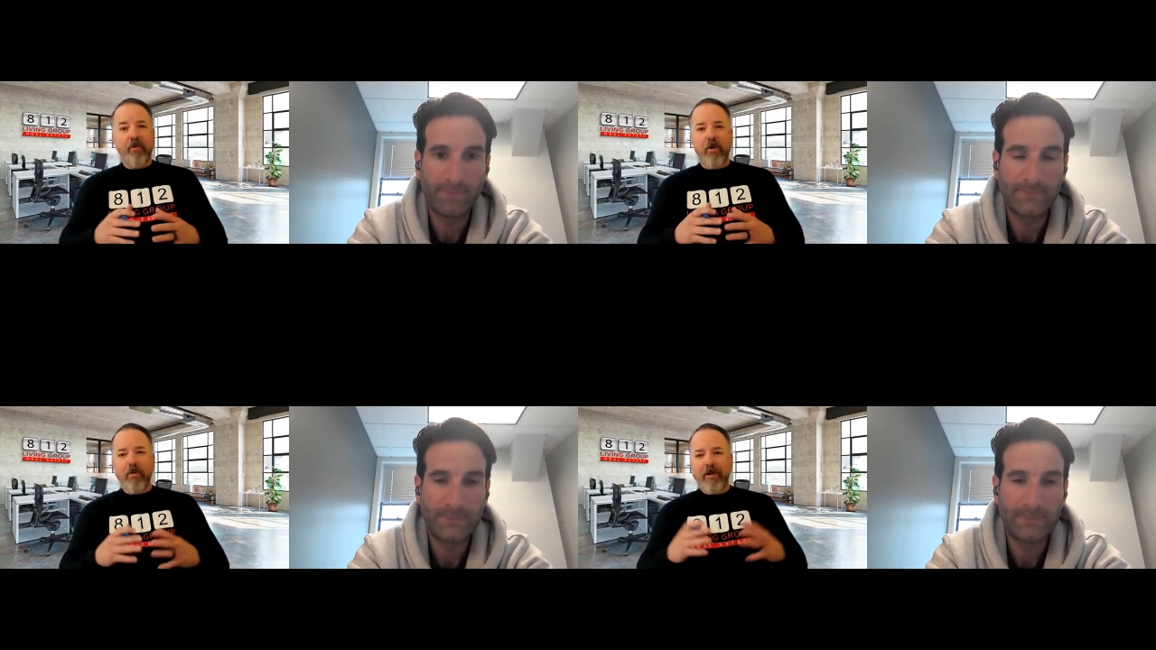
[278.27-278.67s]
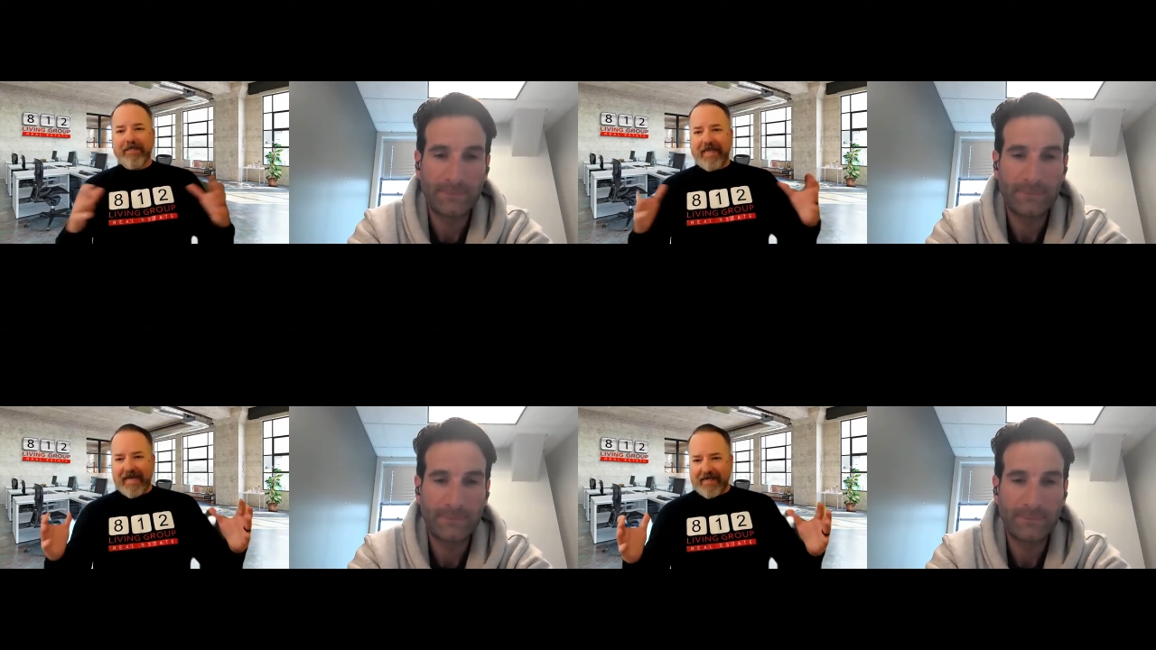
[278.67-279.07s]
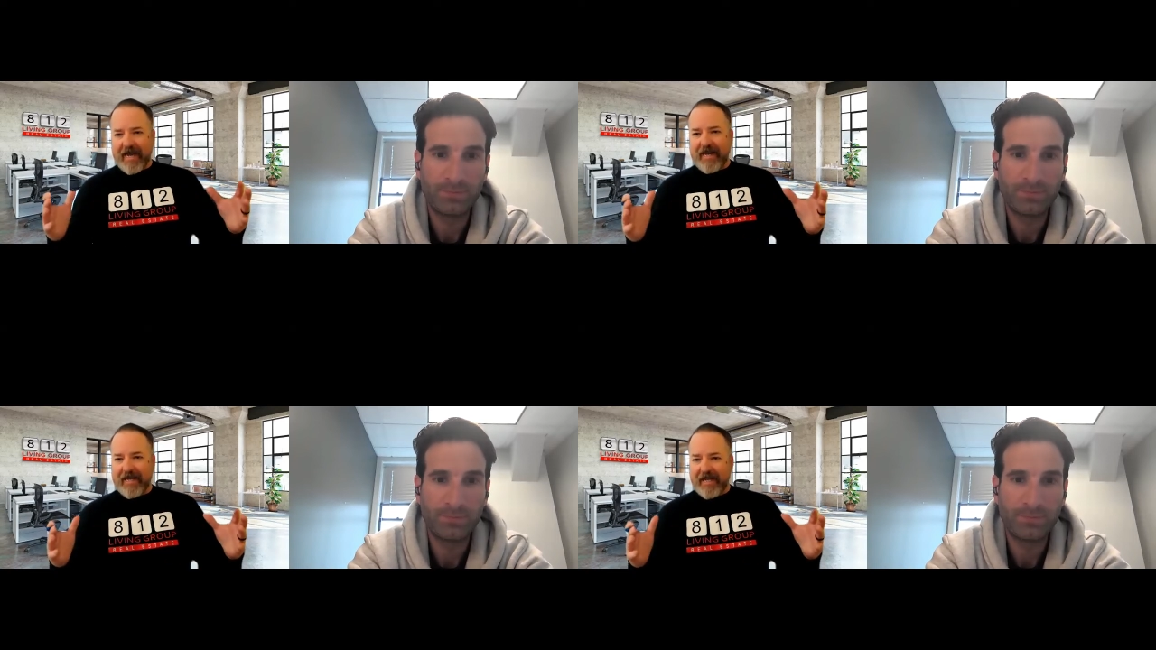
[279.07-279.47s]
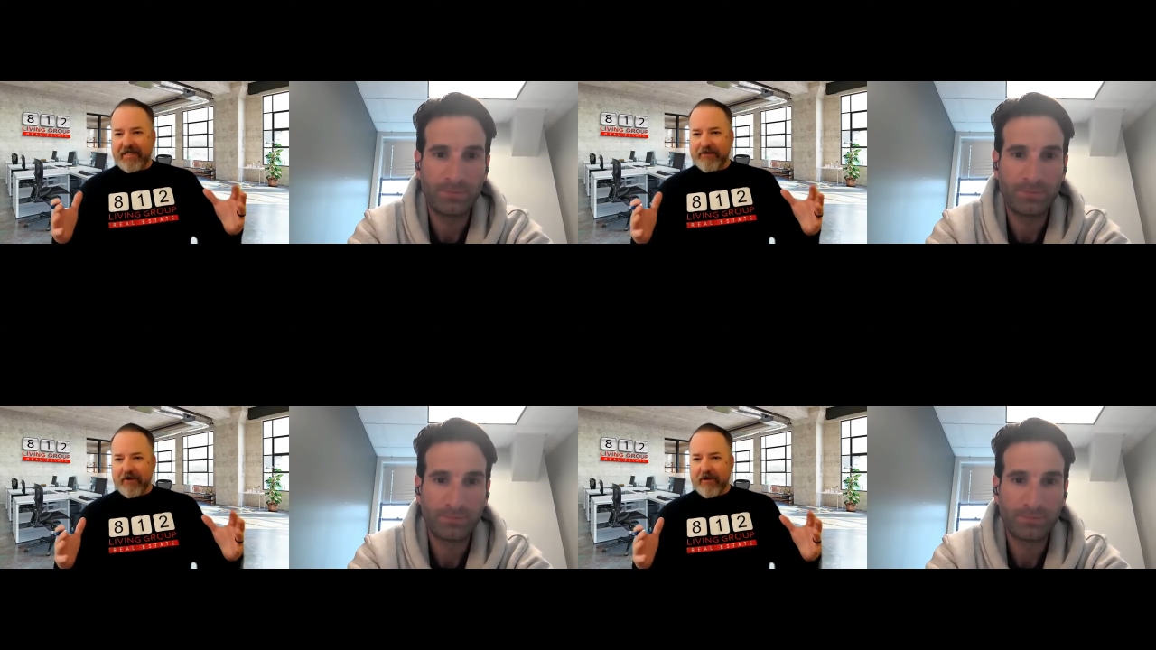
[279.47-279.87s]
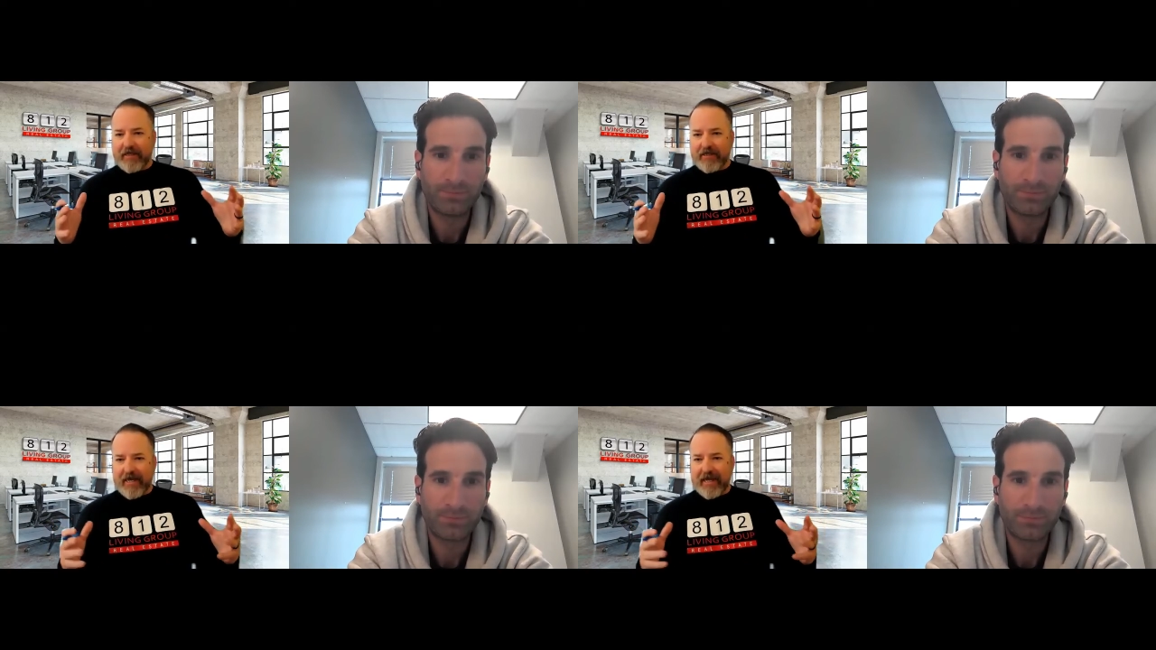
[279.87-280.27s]
Speaker 1: what what is that dining
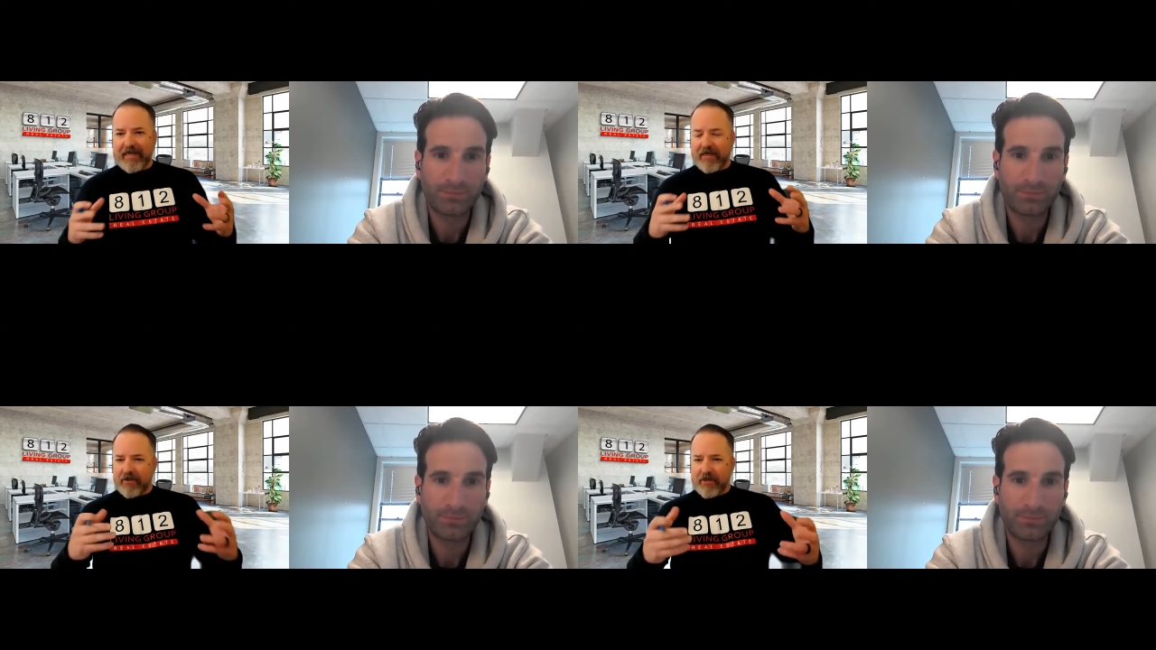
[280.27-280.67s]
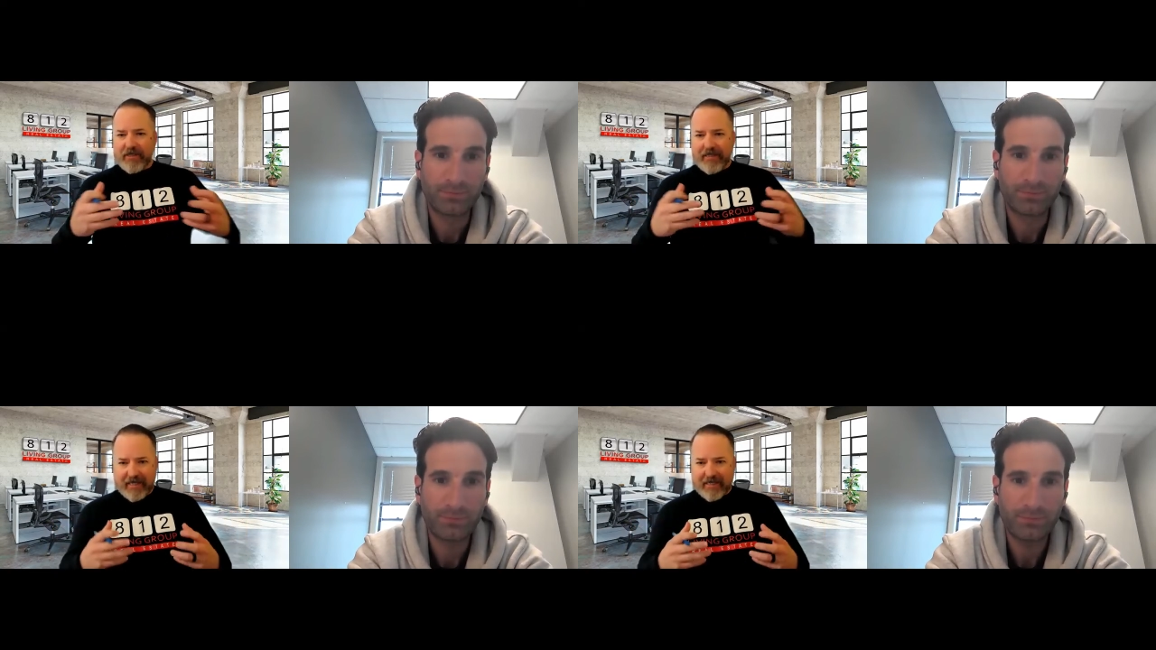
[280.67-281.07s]
experience like? I know you said